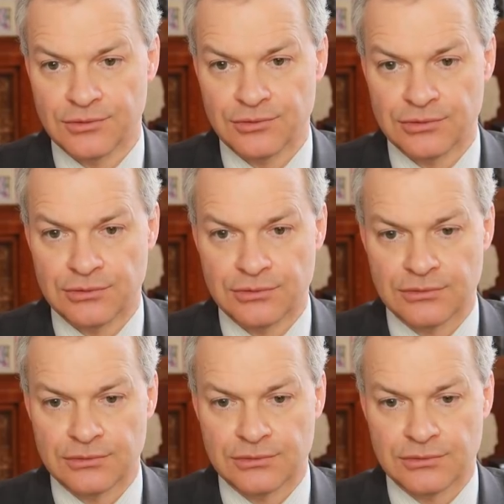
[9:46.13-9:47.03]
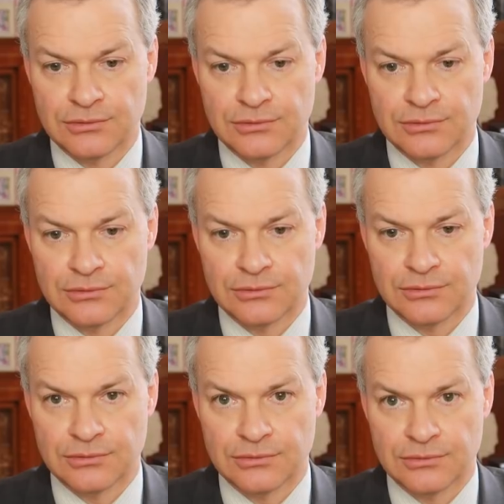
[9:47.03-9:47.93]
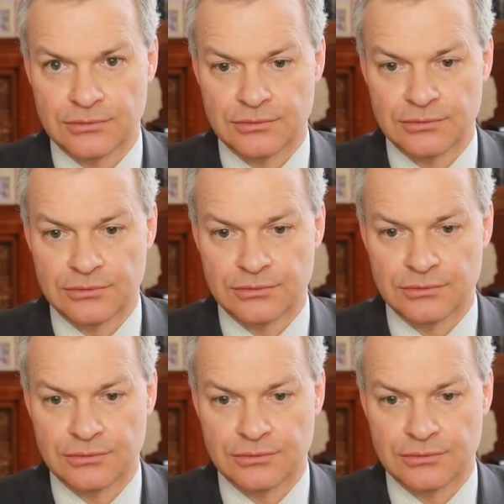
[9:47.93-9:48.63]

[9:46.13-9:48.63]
No one is speaking in this clip.